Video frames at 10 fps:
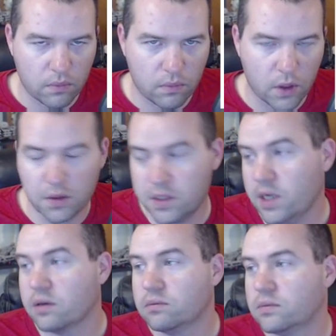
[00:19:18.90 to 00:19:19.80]

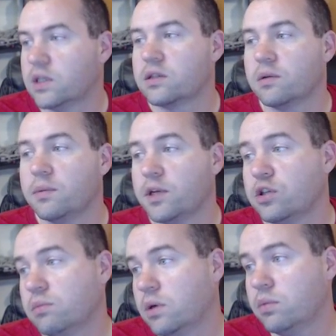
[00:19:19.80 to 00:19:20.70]
Okay, that's a bunch
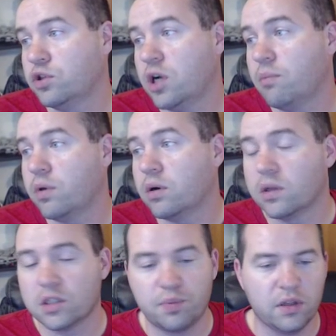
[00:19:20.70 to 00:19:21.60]
of mumbo jumbo.
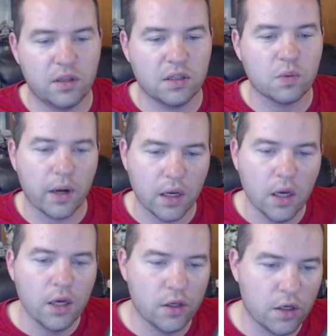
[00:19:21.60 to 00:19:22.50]
Let's put it this way.
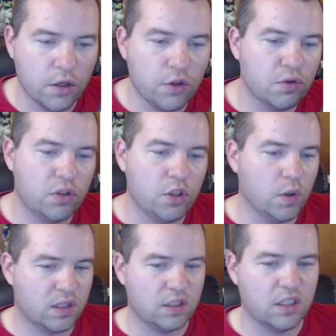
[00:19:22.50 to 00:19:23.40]
You can use
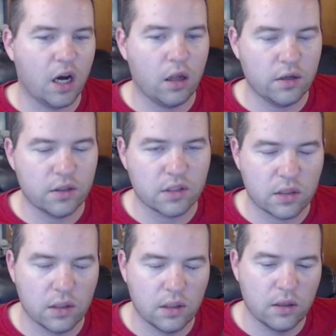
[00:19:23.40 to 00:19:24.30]
US
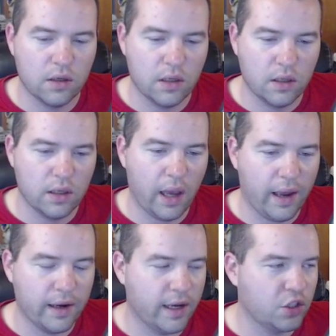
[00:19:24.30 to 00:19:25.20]
dollars
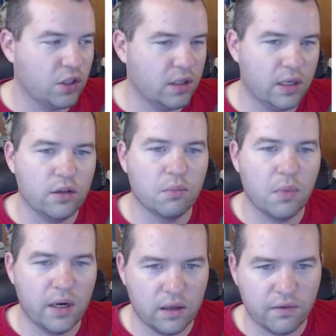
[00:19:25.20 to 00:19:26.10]
and actually get your
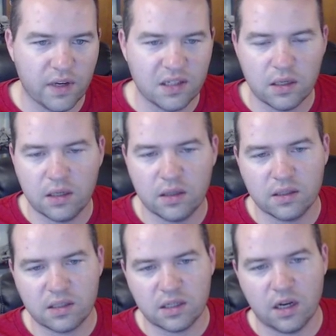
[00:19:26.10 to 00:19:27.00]
money invested in
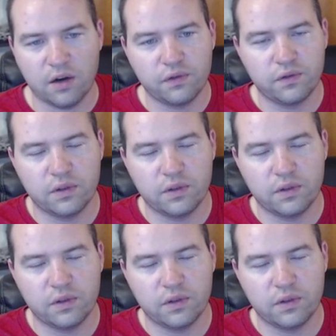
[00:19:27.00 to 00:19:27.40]
this stuff.